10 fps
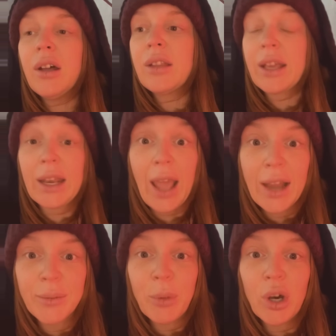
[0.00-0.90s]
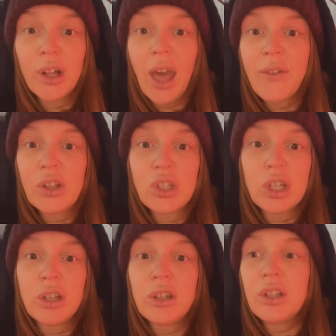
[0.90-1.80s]
like an animal, having
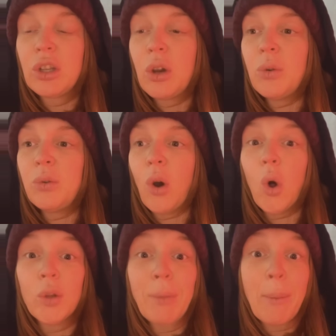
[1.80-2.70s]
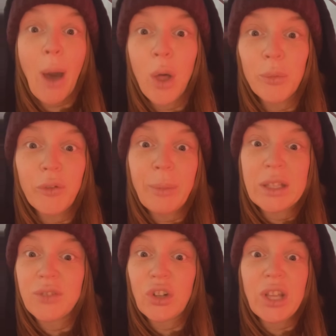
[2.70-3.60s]
to, hold my bowel
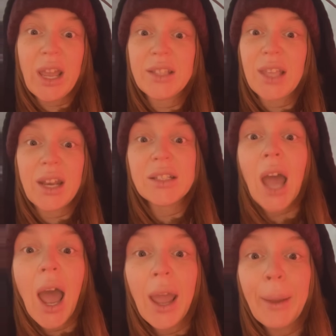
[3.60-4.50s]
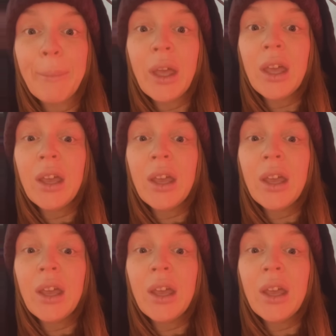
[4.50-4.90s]
movements for days at a time.